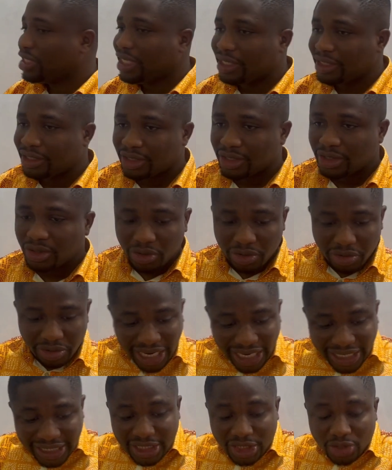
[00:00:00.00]
Yeah?
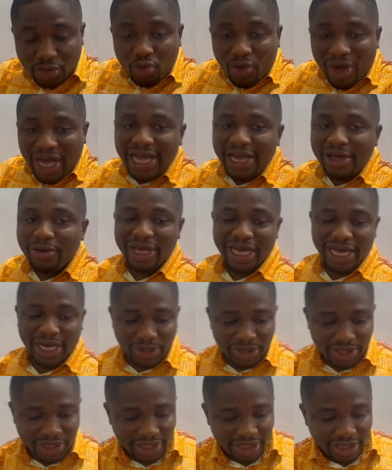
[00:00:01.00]
So that is why we
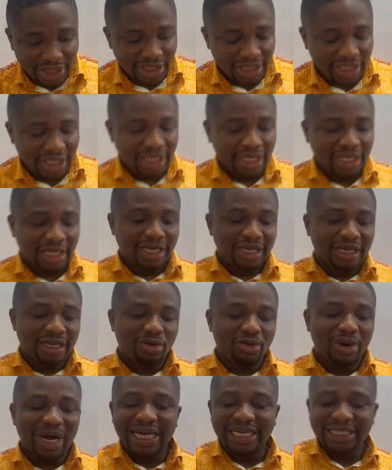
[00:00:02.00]
are using
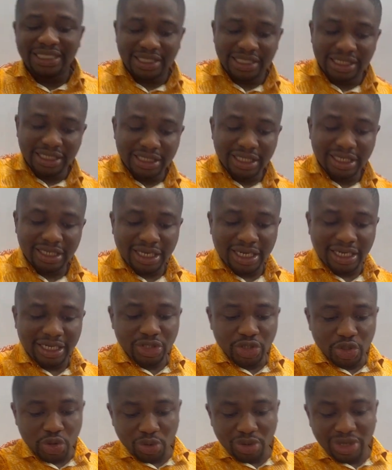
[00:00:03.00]
the right
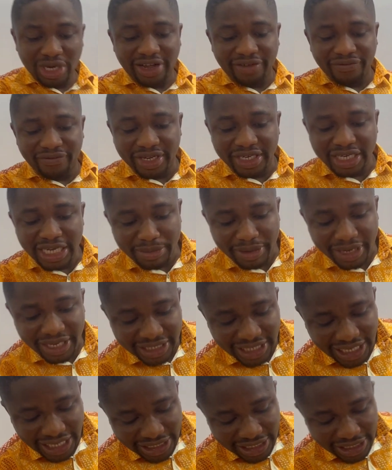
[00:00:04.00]
internal jugular vein. It
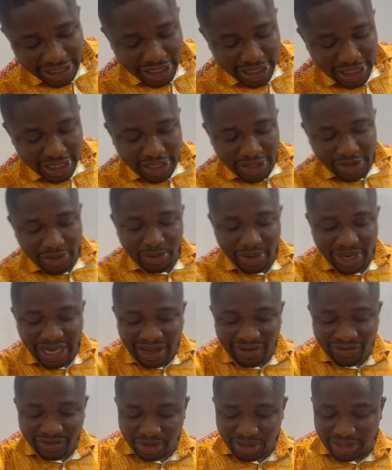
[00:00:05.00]
means that we
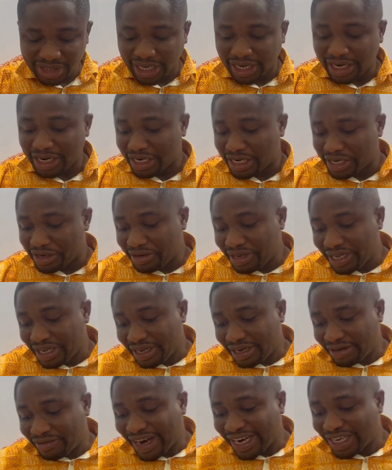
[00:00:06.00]
have to stand at the
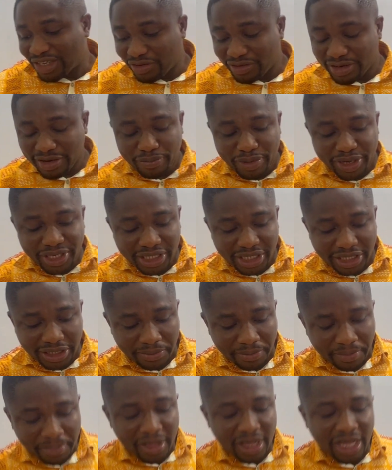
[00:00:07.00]
right of the
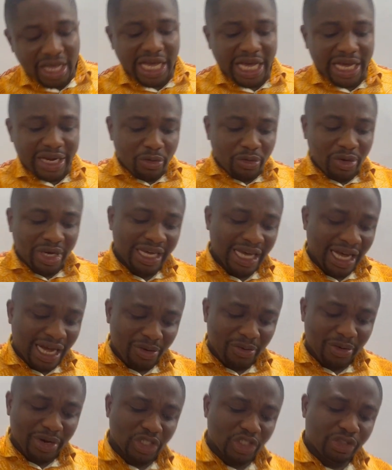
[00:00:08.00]
patient and we
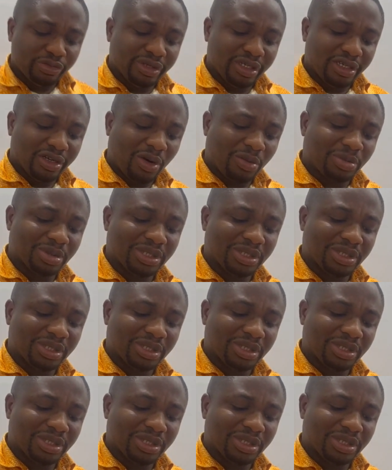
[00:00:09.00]
are going to be